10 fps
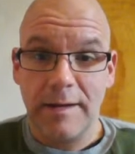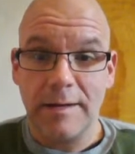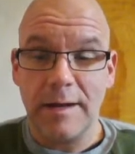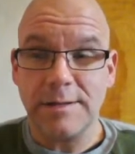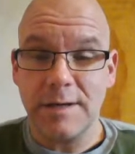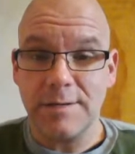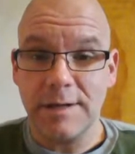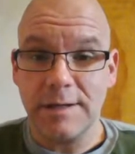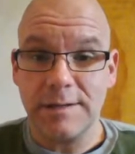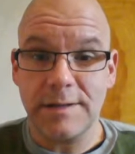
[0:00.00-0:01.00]
that
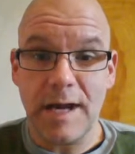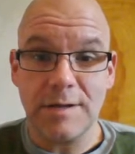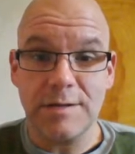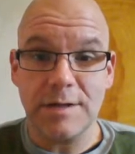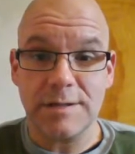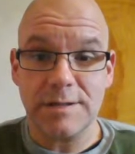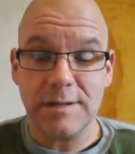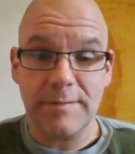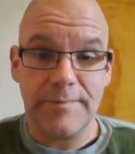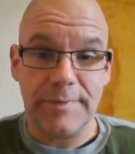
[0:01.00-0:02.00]
essentially it's not just
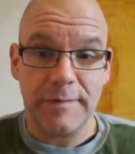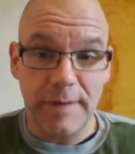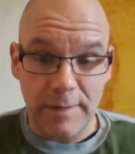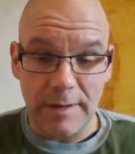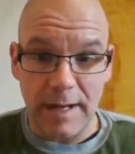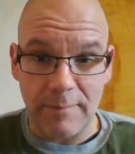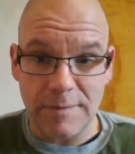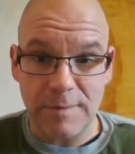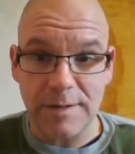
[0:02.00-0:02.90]
female gamers,